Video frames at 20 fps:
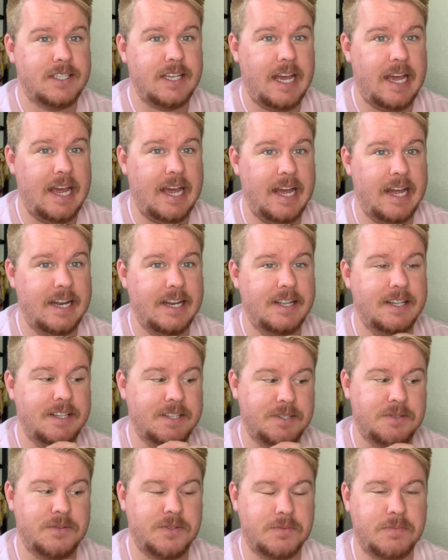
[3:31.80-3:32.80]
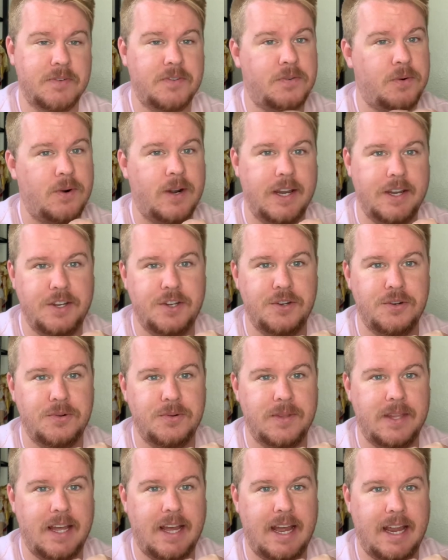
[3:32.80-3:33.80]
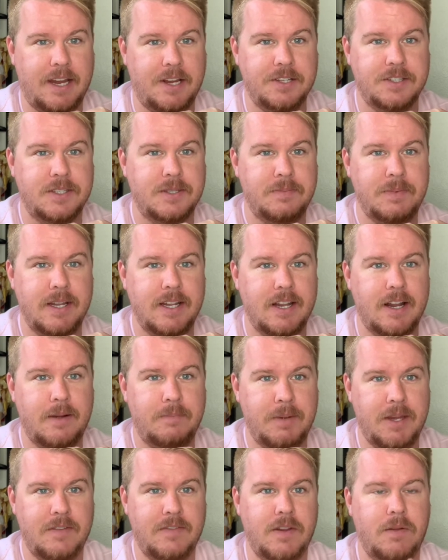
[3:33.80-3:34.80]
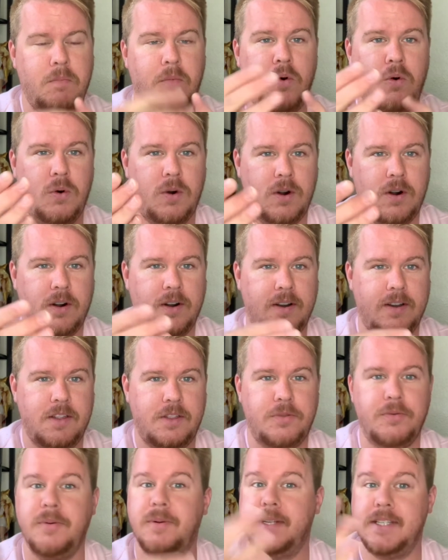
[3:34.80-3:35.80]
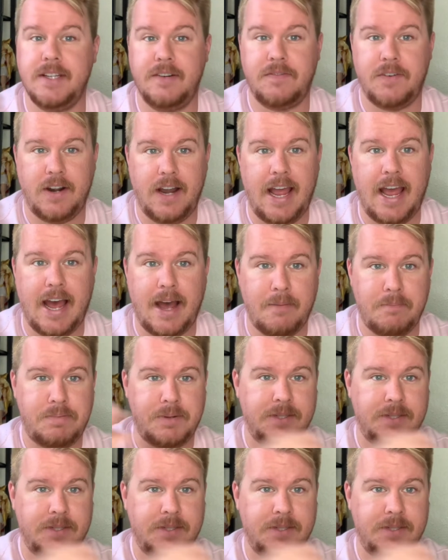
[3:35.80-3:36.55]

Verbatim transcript: and this was before I knew that I could speed it up even more through a different app.